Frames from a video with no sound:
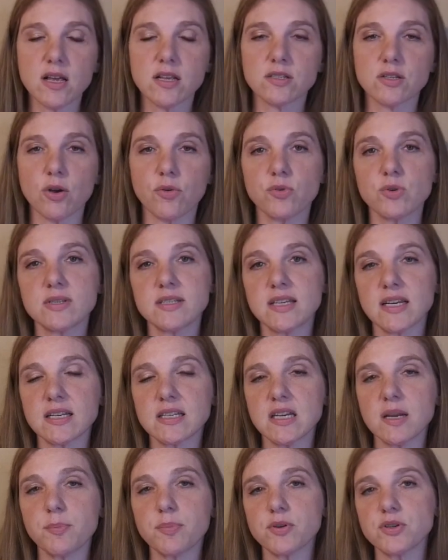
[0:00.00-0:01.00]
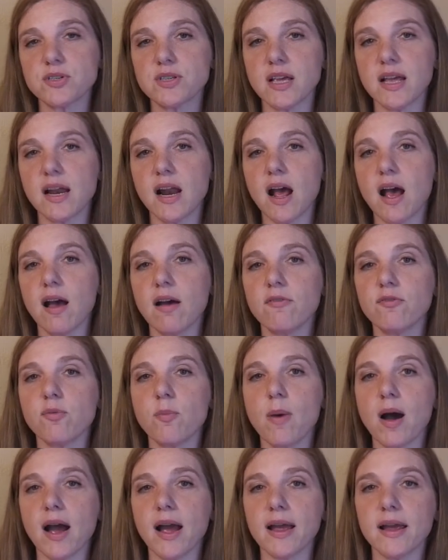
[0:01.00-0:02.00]
So 60% of
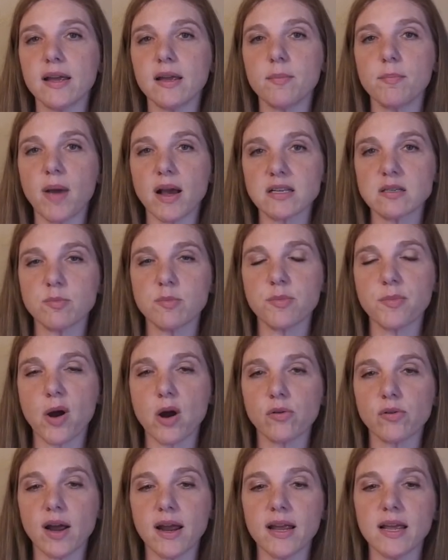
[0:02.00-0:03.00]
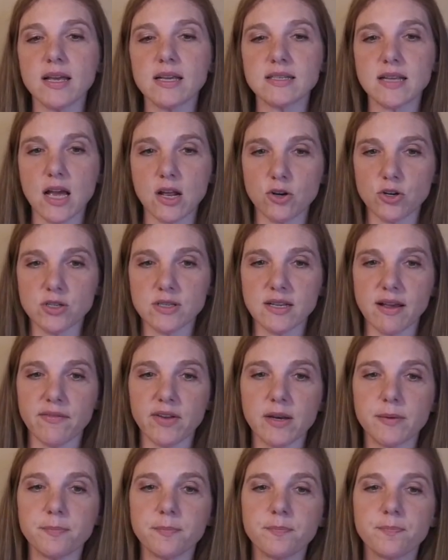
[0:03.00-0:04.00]
my maximum heart rate is
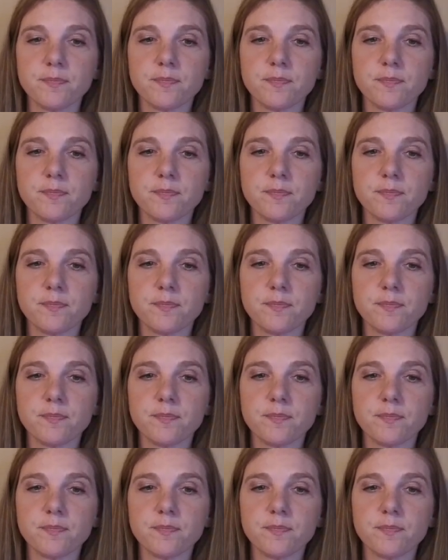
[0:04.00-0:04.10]
107.